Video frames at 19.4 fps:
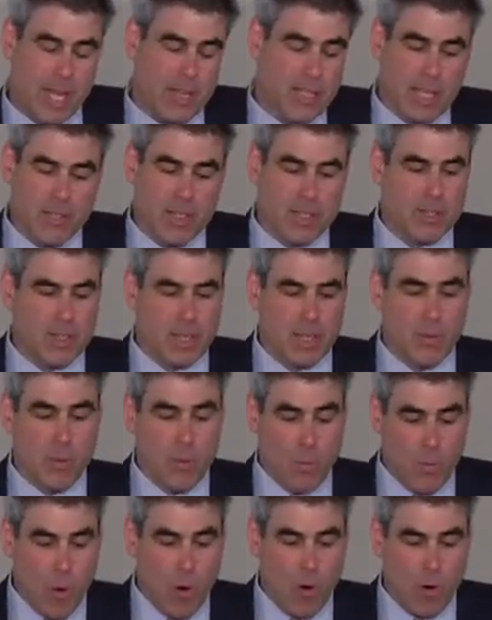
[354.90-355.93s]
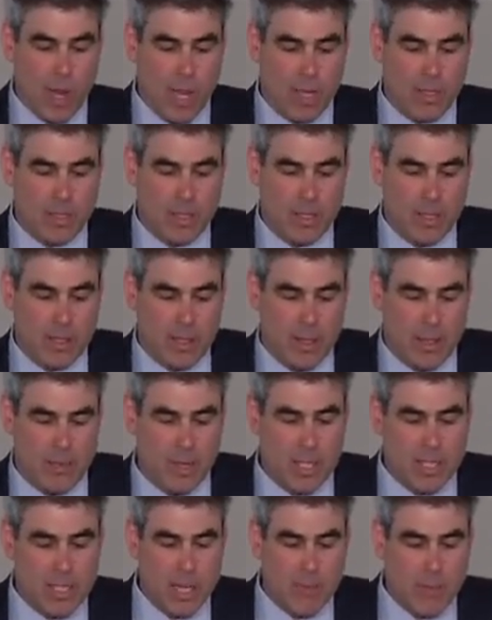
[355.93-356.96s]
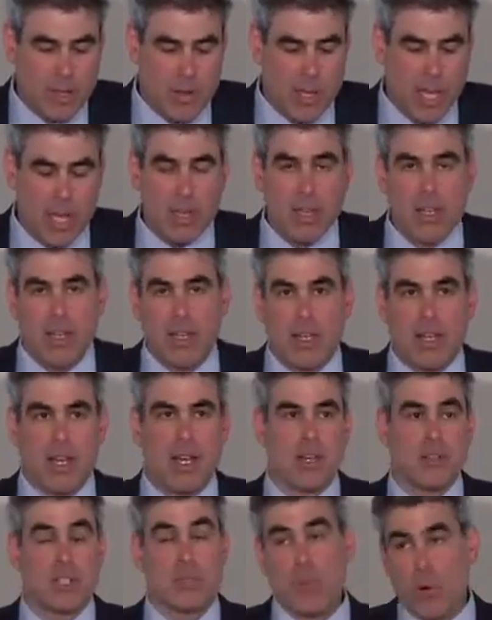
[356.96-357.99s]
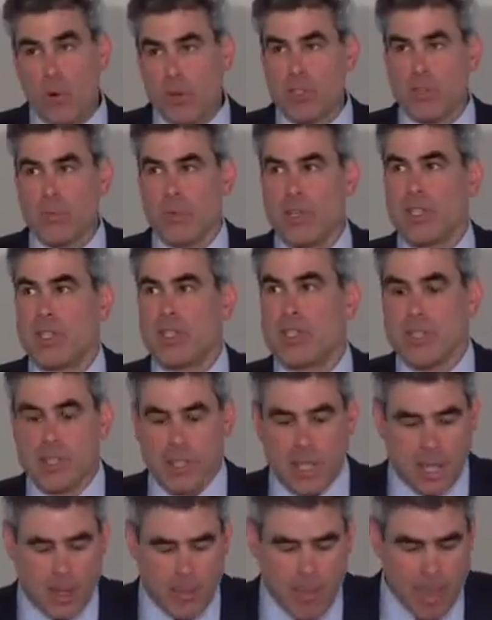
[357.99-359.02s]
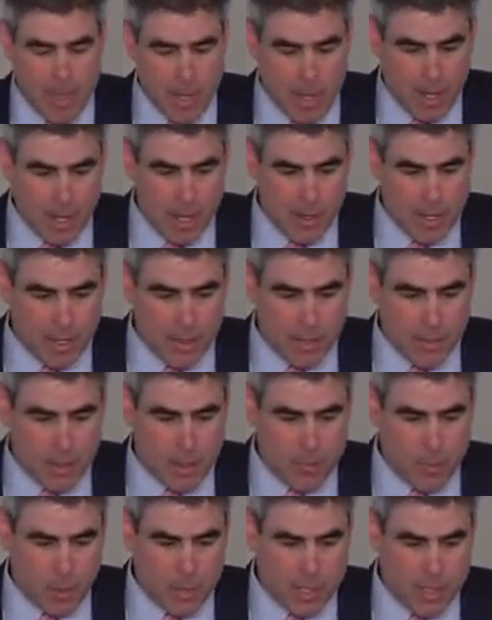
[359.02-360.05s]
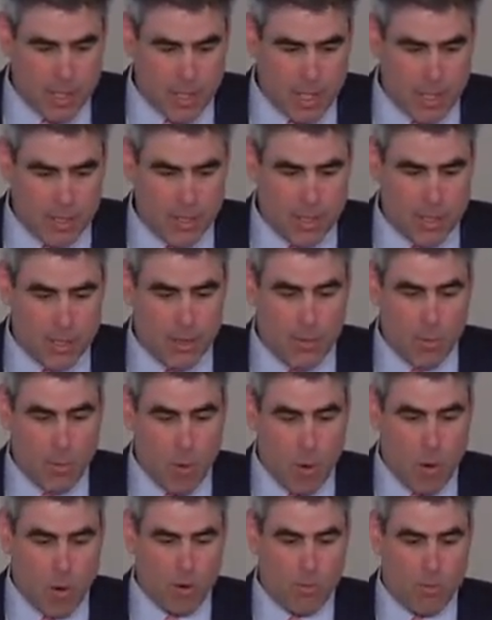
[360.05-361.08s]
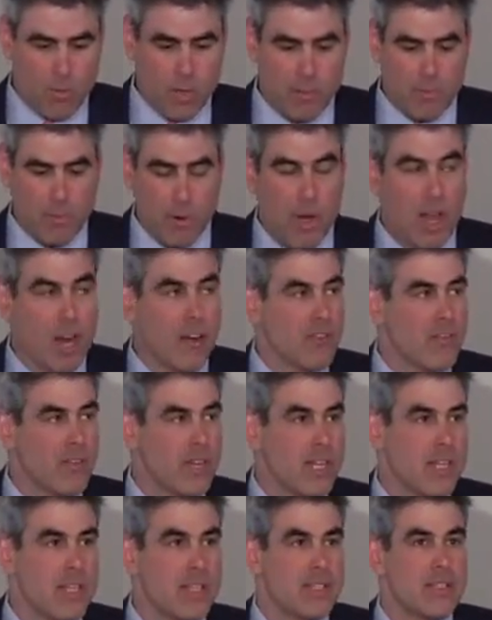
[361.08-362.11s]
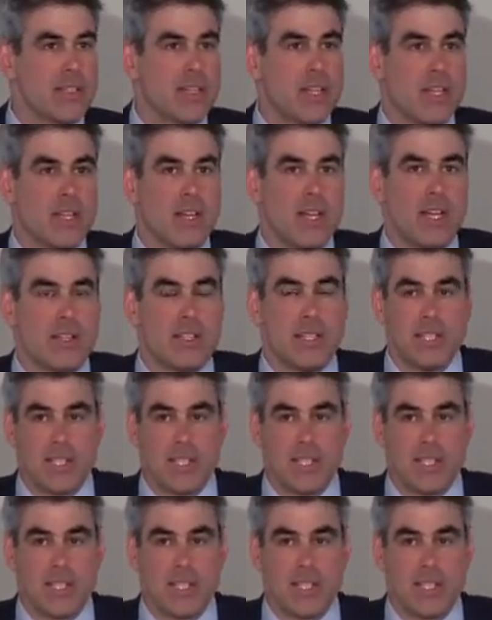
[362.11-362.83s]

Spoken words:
not just war and the military, but you get sports, which is, I think, sports is to war what pornography is to